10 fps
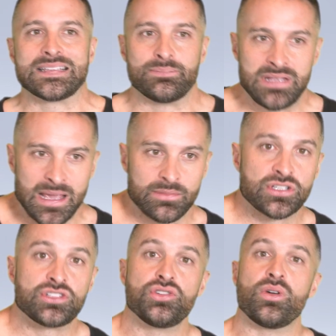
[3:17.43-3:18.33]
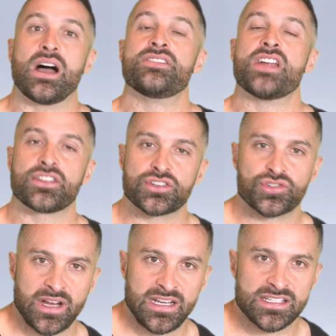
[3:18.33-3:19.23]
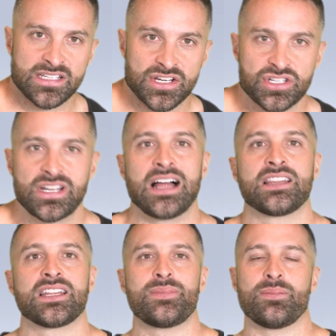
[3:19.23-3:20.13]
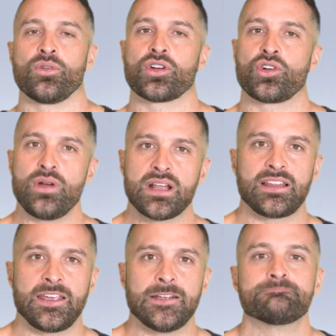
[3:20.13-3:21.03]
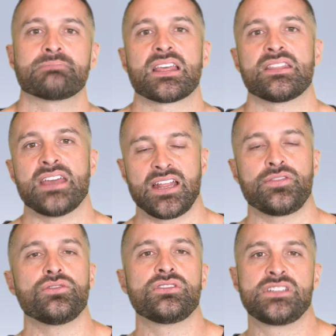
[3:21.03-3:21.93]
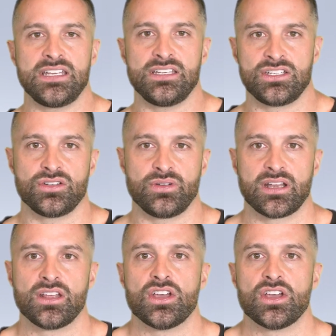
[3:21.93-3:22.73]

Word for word: be able to do another training session a little bit more quickly than if you didn't do it.